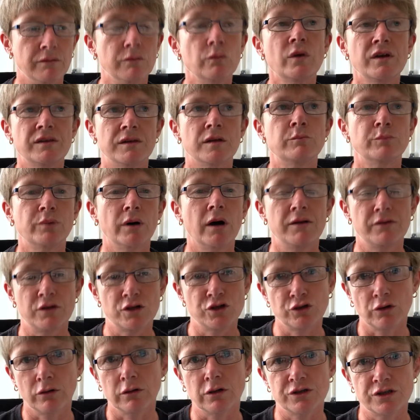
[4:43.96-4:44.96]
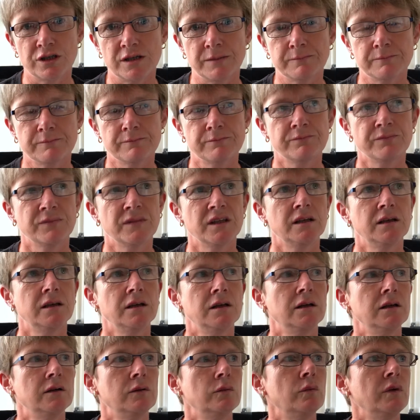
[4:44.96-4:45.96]
with and by the geology.
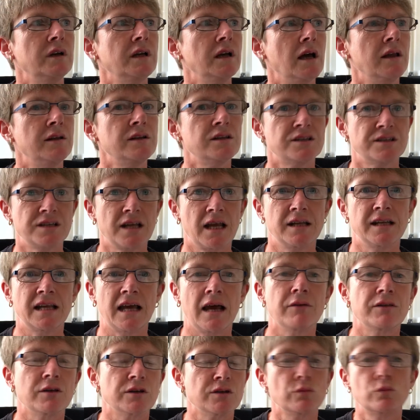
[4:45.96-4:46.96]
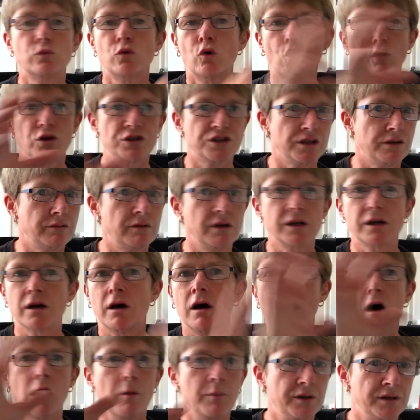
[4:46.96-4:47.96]
We understand how the water and
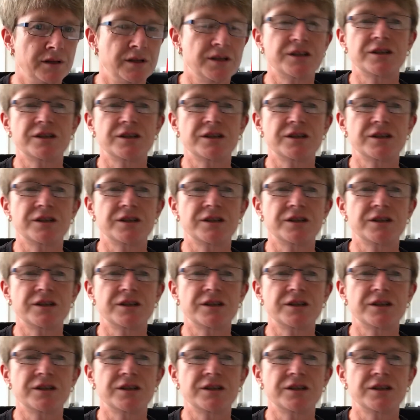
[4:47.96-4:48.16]
carbon are